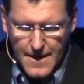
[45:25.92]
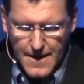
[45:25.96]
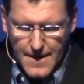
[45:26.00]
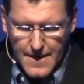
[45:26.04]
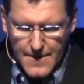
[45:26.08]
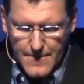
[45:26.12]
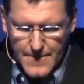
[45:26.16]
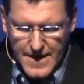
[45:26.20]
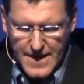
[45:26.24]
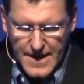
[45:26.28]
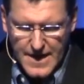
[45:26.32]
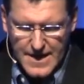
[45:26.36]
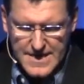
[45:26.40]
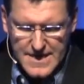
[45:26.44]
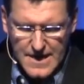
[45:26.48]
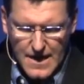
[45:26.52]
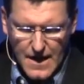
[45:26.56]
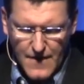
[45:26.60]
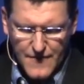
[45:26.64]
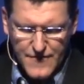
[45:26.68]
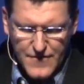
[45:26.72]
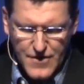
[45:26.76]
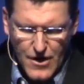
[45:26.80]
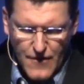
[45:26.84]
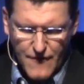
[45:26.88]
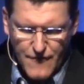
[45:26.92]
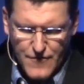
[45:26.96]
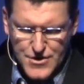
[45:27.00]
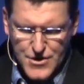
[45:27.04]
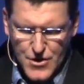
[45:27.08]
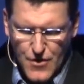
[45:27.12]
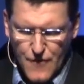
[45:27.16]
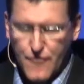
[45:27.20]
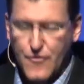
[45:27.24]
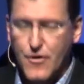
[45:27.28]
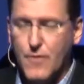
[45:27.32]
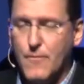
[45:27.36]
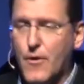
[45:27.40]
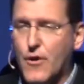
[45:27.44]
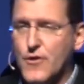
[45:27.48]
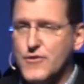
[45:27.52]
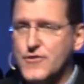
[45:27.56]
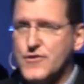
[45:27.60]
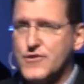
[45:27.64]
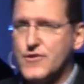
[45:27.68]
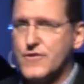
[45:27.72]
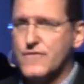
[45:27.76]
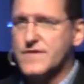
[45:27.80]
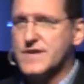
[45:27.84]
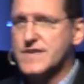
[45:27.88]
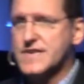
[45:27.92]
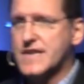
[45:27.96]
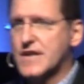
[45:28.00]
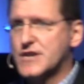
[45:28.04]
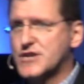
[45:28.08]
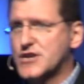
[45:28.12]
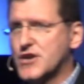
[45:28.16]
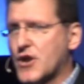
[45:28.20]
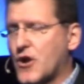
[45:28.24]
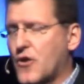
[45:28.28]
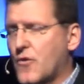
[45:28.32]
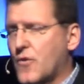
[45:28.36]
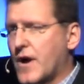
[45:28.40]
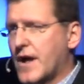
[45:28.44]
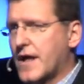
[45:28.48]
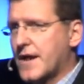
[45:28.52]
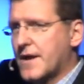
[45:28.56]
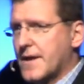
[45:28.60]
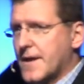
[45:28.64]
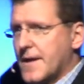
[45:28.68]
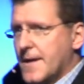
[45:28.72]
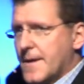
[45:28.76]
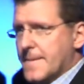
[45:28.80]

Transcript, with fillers: because love covers over a multitude of sins. You know what?